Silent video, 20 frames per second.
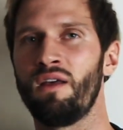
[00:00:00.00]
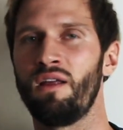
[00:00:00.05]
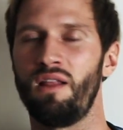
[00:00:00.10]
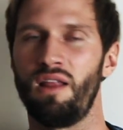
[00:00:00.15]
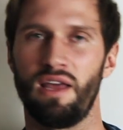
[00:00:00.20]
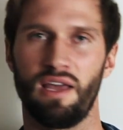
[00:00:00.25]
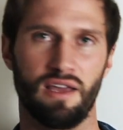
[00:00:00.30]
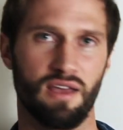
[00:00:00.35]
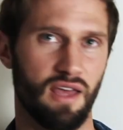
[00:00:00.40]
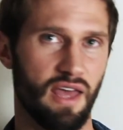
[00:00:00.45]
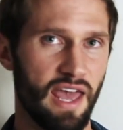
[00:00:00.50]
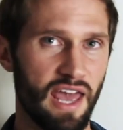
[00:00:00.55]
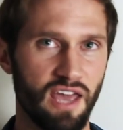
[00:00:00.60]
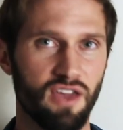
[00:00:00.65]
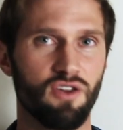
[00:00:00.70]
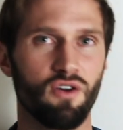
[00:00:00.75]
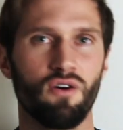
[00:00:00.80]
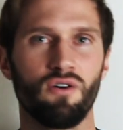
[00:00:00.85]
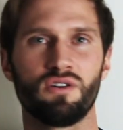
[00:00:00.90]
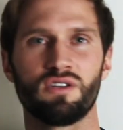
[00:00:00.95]
like egg
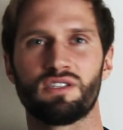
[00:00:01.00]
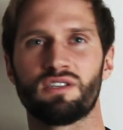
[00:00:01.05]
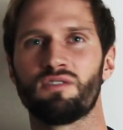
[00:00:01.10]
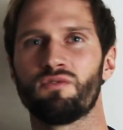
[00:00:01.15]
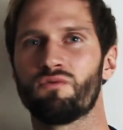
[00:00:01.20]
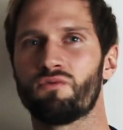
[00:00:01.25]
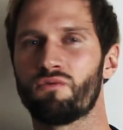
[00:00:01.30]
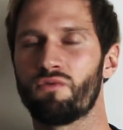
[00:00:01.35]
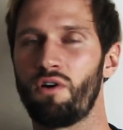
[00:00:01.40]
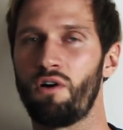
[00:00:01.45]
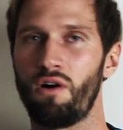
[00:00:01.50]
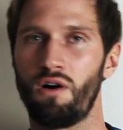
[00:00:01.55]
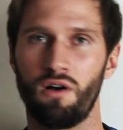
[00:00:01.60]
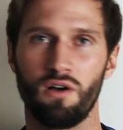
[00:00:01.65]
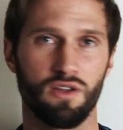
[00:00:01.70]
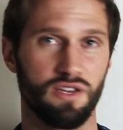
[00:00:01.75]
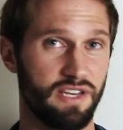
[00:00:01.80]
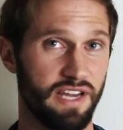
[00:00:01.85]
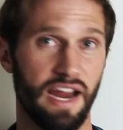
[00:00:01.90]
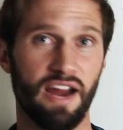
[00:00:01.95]
yolks,
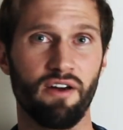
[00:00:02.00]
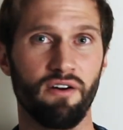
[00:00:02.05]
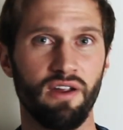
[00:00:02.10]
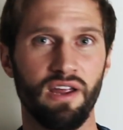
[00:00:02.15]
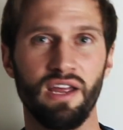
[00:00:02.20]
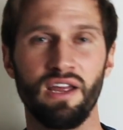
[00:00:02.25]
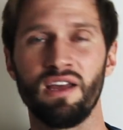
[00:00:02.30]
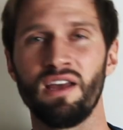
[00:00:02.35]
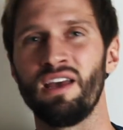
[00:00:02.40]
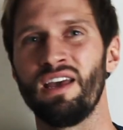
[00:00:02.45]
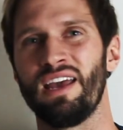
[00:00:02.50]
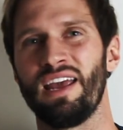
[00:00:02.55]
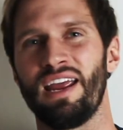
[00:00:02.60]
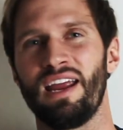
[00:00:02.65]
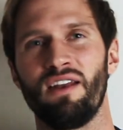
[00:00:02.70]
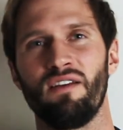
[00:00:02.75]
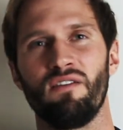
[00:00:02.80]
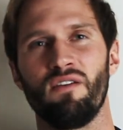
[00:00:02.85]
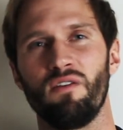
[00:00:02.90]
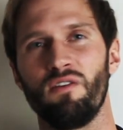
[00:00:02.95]
raw dairy,
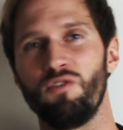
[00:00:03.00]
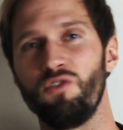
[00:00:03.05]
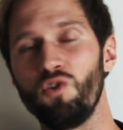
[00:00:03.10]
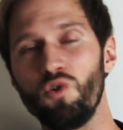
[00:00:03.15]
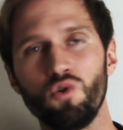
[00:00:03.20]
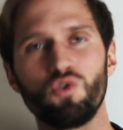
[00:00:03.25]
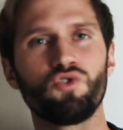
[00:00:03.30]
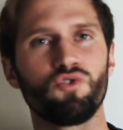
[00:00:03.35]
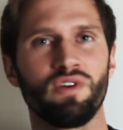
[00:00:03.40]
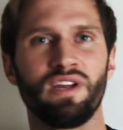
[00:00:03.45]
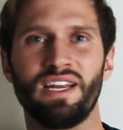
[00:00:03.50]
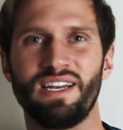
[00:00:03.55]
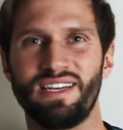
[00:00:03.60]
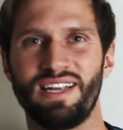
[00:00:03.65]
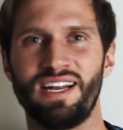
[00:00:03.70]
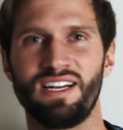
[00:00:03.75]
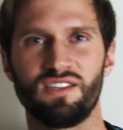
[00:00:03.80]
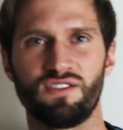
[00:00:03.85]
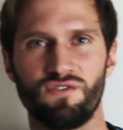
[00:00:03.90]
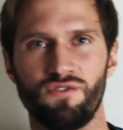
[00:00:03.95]
and
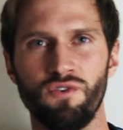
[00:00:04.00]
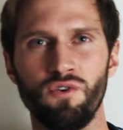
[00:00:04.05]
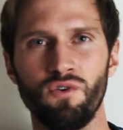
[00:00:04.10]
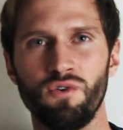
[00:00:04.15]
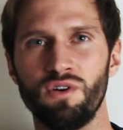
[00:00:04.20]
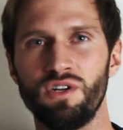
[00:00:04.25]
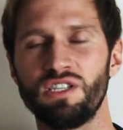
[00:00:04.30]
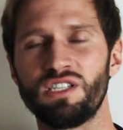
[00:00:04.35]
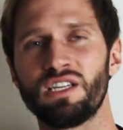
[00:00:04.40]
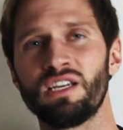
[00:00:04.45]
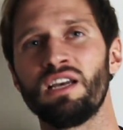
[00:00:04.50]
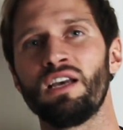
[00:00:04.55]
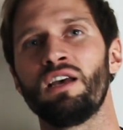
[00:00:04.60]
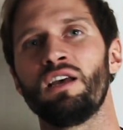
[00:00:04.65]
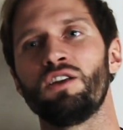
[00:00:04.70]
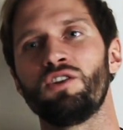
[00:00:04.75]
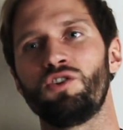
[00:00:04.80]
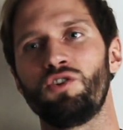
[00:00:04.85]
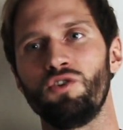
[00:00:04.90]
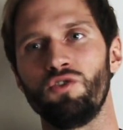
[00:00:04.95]
nutrient-dense foods
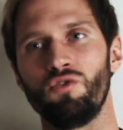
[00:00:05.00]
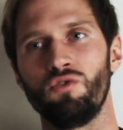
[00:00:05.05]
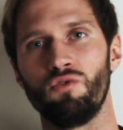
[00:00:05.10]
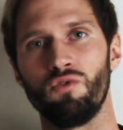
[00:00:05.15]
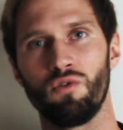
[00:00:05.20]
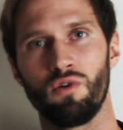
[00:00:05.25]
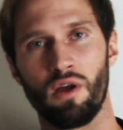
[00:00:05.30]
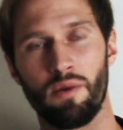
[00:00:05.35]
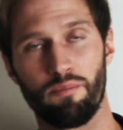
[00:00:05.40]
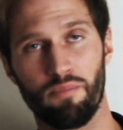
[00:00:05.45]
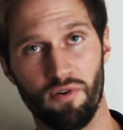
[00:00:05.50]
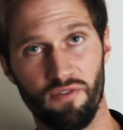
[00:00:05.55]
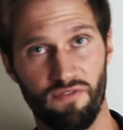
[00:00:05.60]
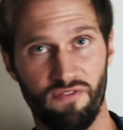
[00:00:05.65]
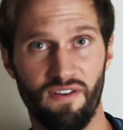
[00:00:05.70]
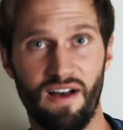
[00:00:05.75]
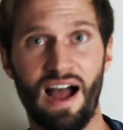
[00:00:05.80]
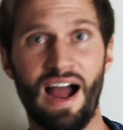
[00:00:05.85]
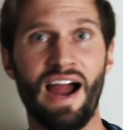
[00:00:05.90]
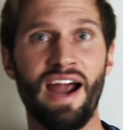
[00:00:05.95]
to
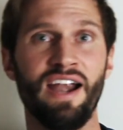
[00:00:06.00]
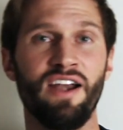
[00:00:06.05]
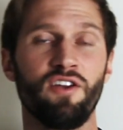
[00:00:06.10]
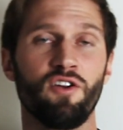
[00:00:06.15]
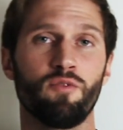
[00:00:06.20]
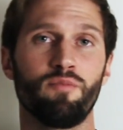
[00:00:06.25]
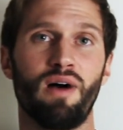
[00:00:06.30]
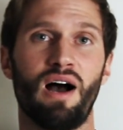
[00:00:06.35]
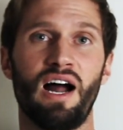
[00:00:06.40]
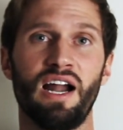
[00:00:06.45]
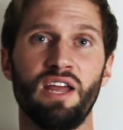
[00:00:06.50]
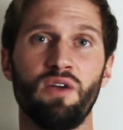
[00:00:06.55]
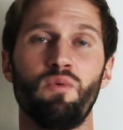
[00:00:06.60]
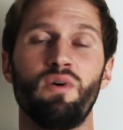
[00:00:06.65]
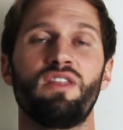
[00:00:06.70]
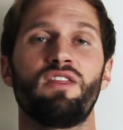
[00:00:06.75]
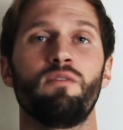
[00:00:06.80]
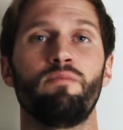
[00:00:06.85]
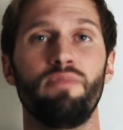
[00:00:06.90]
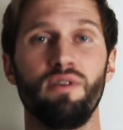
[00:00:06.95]
provide your body
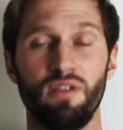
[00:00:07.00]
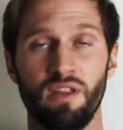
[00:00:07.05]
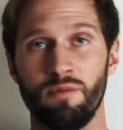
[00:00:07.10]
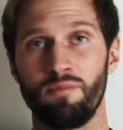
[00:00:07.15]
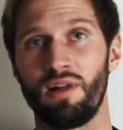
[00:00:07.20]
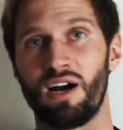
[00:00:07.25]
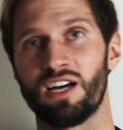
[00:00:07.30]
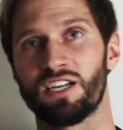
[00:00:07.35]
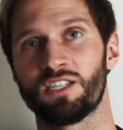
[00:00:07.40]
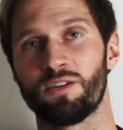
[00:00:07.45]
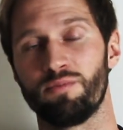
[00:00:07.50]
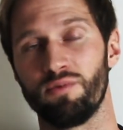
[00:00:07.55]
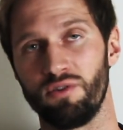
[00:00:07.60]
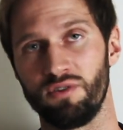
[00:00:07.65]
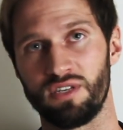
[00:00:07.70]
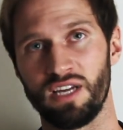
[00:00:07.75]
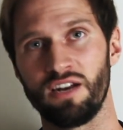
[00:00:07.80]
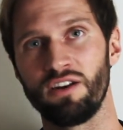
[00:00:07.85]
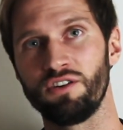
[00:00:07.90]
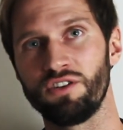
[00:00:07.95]
with the building blocks to
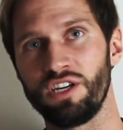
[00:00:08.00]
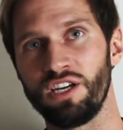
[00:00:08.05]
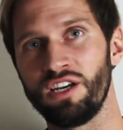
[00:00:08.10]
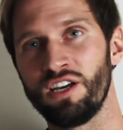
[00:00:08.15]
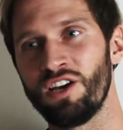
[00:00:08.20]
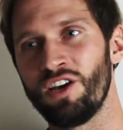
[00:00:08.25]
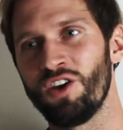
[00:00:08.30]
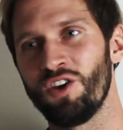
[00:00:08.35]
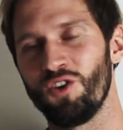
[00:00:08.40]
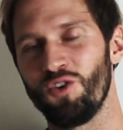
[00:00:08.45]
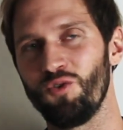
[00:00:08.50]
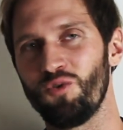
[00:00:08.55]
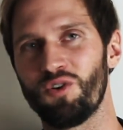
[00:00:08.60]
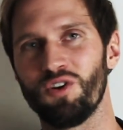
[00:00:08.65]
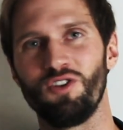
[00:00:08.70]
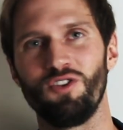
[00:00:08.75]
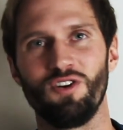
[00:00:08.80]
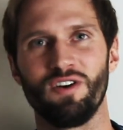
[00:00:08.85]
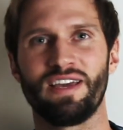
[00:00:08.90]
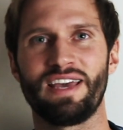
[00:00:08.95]
produce energy, you
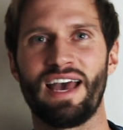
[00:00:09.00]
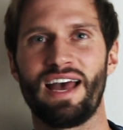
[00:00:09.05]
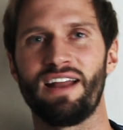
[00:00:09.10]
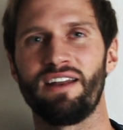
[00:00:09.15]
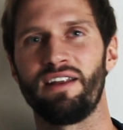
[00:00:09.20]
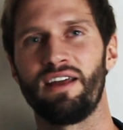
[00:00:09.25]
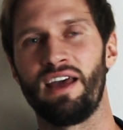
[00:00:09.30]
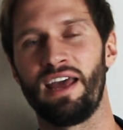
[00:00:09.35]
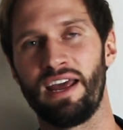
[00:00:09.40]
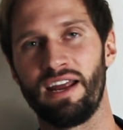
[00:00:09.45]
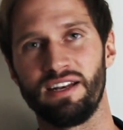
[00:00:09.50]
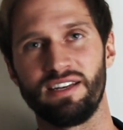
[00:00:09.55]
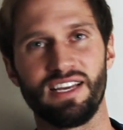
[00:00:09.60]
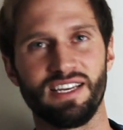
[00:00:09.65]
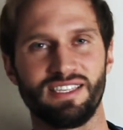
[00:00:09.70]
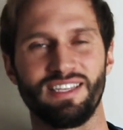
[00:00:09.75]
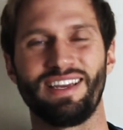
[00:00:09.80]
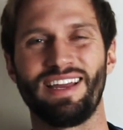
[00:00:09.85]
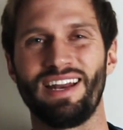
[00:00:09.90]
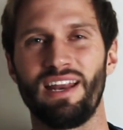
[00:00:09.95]
could look at a
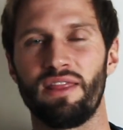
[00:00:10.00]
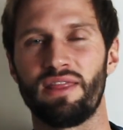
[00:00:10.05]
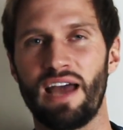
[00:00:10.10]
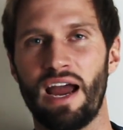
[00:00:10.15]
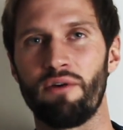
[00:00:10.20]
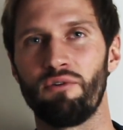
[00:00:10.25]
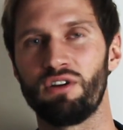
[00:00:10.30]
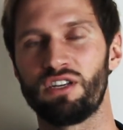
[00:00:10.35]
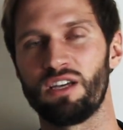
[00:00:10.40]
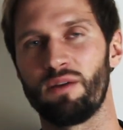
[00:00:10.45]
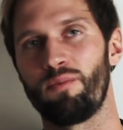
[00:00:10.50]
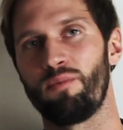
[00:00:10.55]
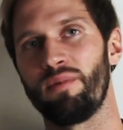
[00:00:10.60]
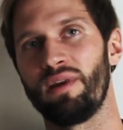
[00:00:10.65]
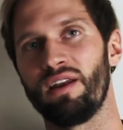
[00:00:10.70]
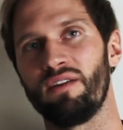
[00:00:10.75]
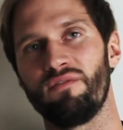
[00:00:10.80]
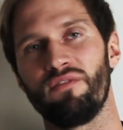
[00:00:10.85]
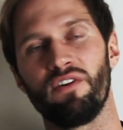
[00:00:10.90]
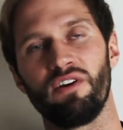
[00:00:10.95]
desiccated thyroid
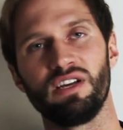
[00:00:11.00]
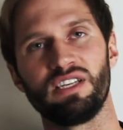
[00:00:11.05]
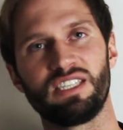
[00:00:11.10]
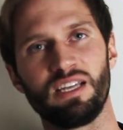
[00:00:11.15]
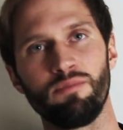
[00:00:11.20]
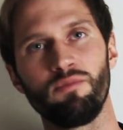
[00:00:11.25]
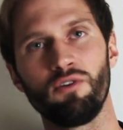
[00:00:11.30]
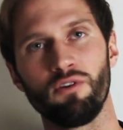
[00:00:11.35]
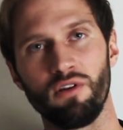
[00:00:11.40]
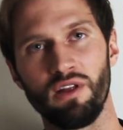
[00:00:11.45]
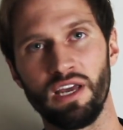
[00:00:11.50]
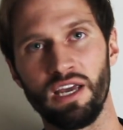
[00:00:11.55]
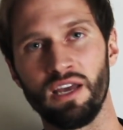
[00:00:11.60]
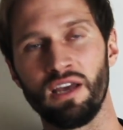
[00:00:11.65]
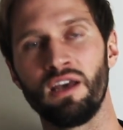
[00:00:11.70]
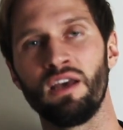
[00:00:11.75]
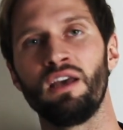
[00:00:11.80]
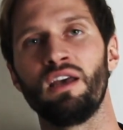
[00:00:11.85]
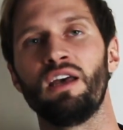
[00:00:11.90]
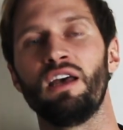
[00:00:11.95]
supplement very similarly
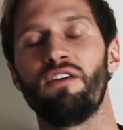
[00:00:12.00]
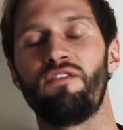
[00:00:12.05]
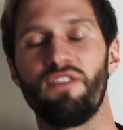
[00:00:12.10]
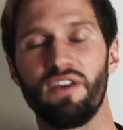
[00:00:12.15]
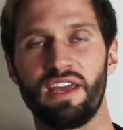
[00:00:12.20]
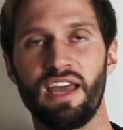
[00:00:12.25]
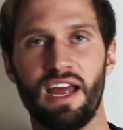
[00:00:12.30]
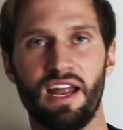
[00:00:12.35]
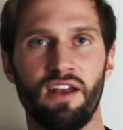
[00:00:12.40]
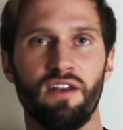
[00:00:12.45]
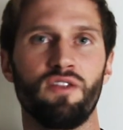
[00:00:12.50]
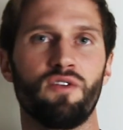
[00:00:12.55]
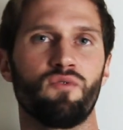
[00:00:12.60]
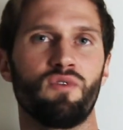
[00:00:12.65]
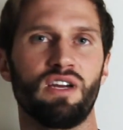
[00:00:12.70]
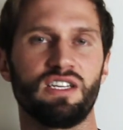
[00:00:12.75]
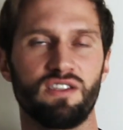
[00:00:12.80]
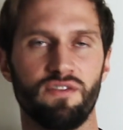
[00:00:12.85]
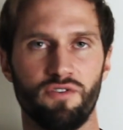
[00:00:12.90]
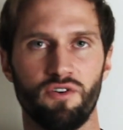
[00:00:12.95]
if, again, the
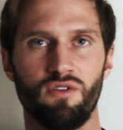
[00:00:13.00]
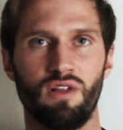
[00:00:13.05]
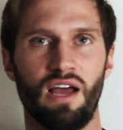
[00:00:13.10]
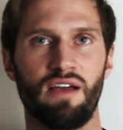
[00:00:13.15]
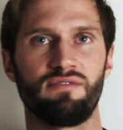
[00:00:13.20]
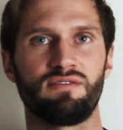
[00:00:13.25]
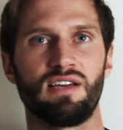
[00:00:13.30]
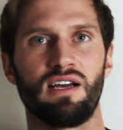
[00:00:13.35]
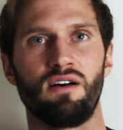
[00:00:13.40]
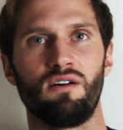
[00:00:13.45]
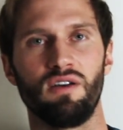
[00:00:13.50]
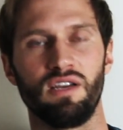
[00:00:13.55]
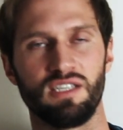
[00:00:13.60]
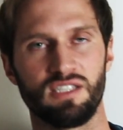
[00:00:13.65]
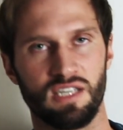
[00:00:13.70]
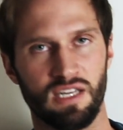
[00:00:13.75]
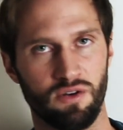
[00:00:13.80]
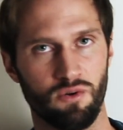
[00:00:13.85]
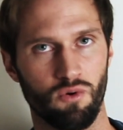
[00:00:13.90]
rest of your lifestyle is in